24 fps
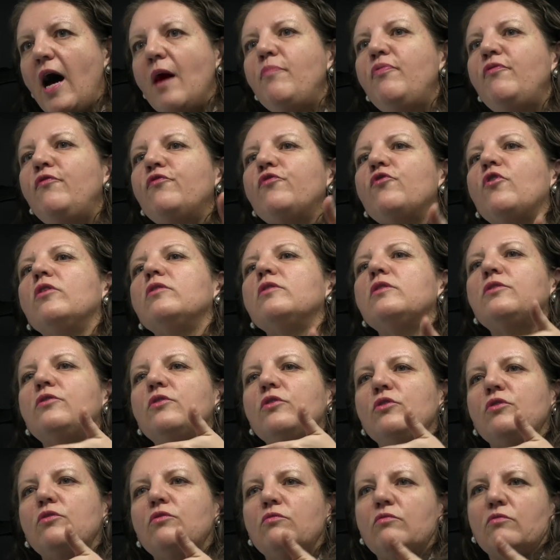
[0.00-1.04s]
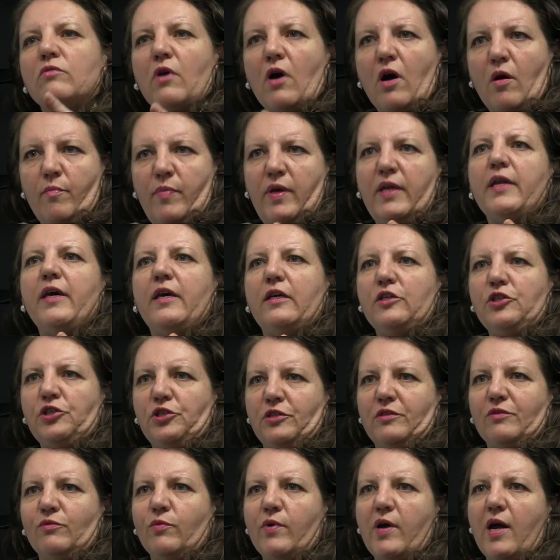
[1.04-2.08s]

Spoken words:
upfront combination.